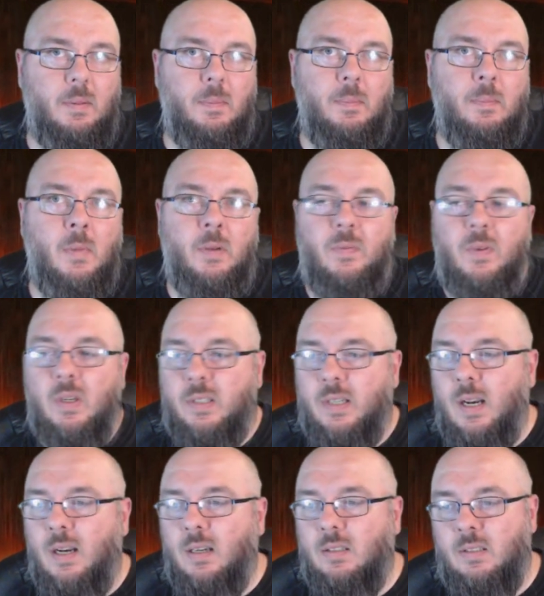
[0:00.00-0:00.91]
my first
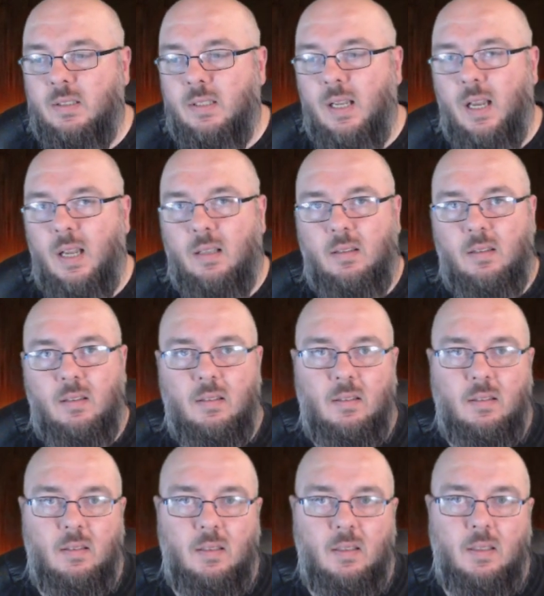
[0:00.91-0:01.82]
character's death
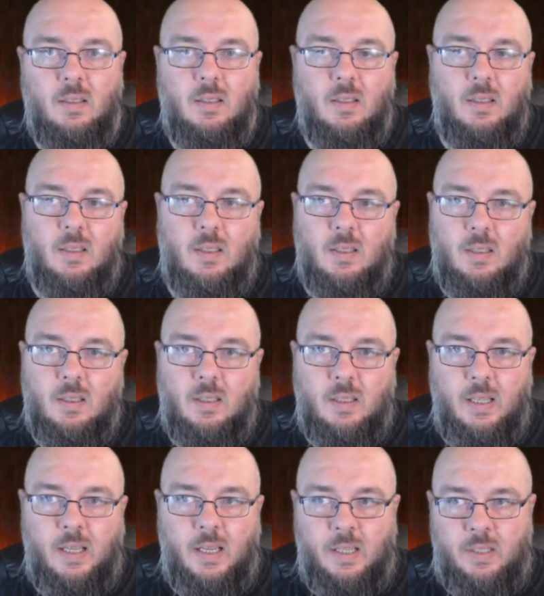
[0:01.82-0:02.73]

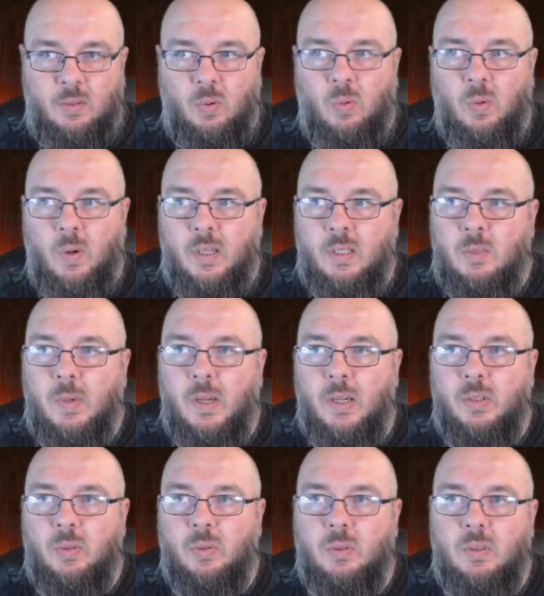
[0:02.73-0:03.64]
is always
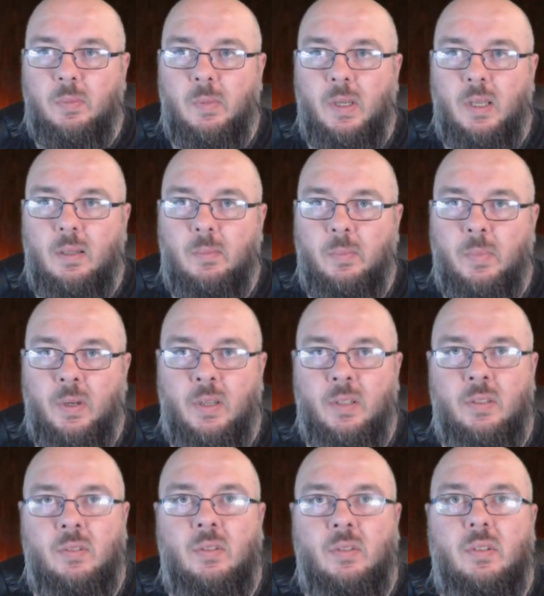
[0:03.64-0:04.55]
special to me
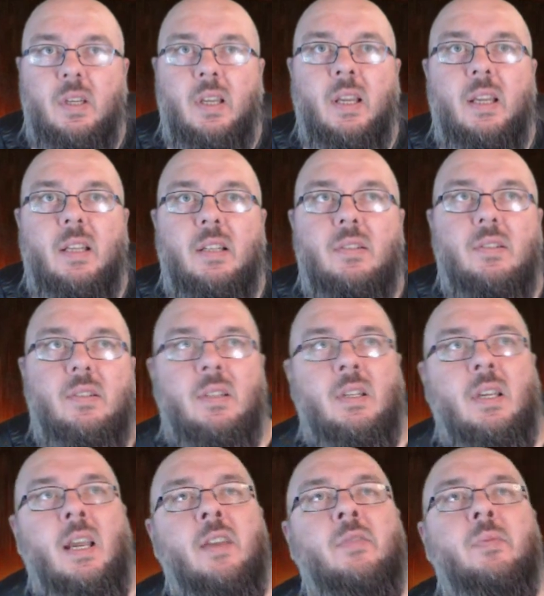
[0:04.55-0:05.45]
because it
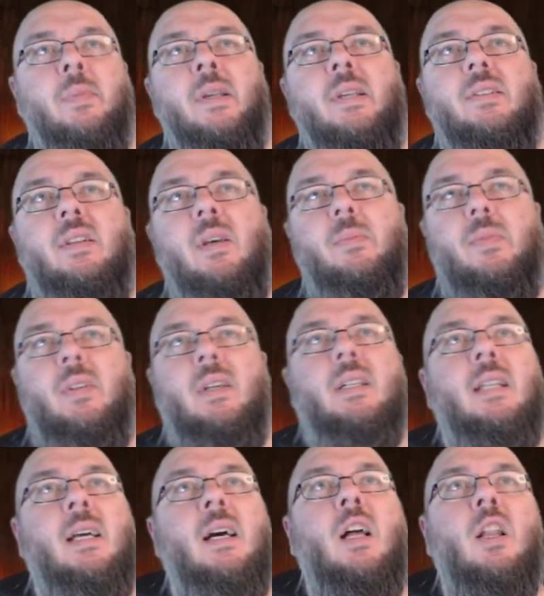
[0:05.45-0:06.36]
gave me something
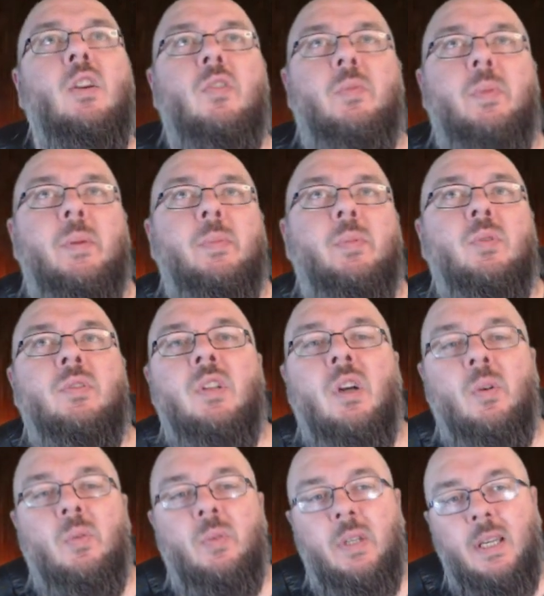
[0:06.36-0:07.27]
that a lot of people
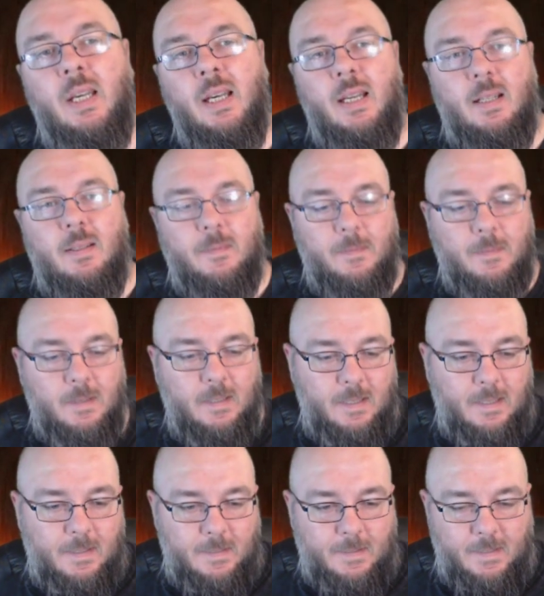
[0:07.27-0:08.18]
don't get
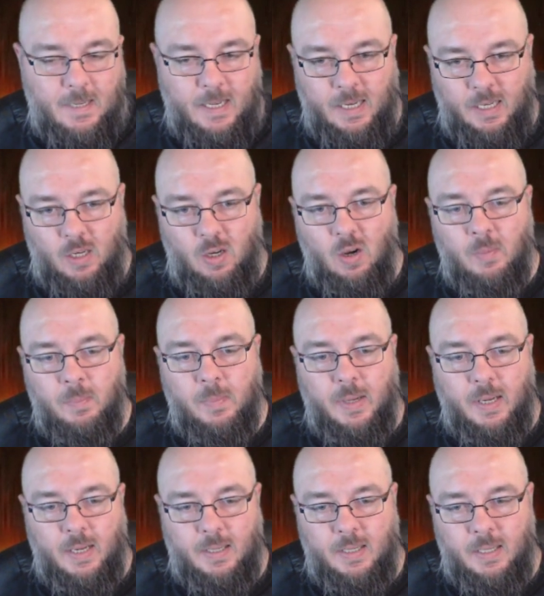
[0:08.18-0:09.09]
in
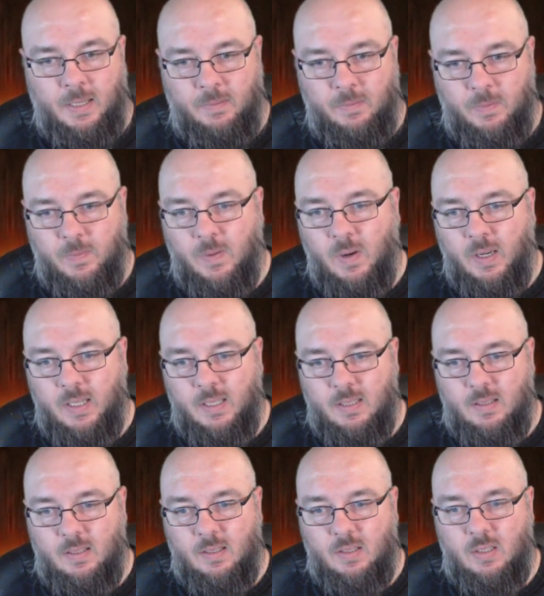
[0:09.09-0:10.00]
combat and in
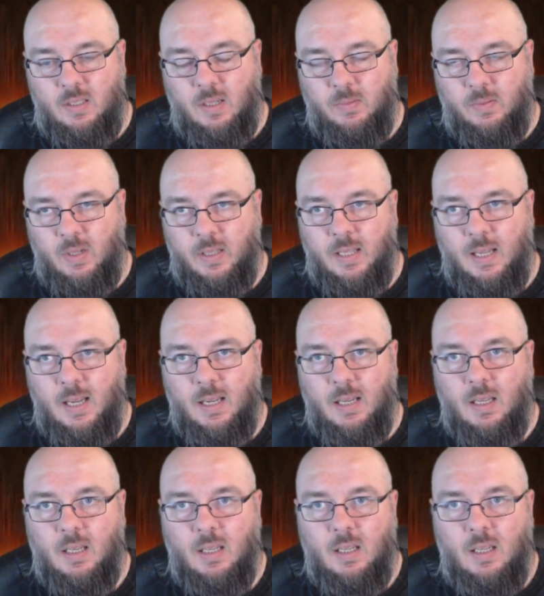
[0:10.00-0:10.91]
fights and stuff like that.
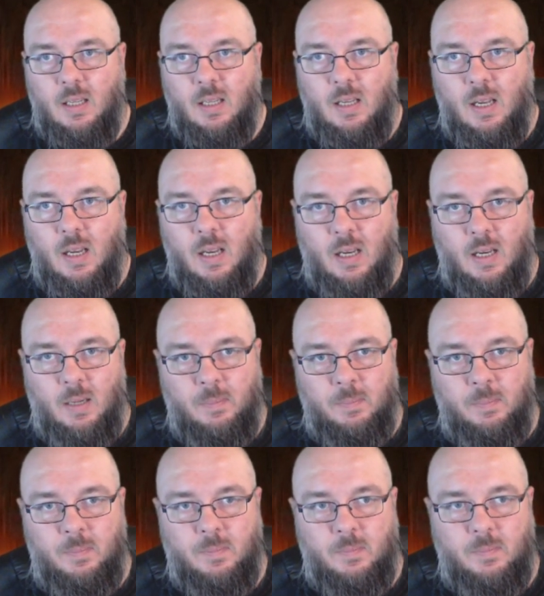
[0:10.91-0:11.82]

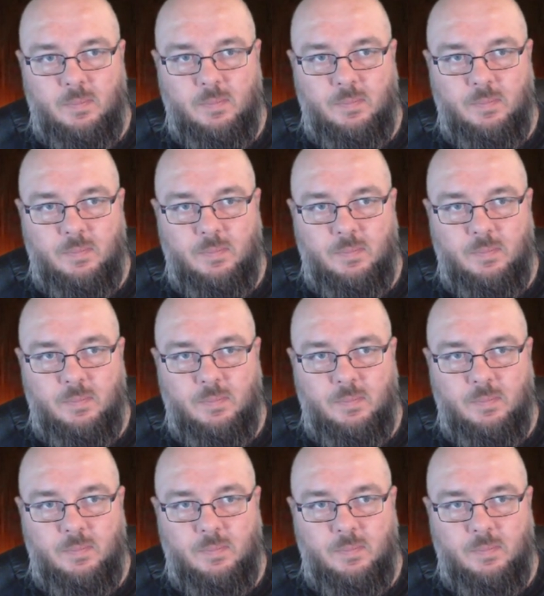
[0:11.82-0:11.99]
Um,